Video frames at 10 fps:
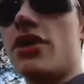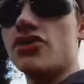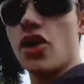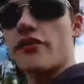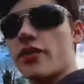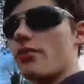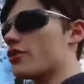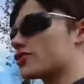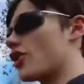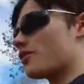Sorry for the
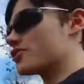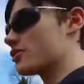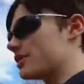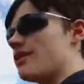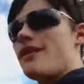pause, the car was coming.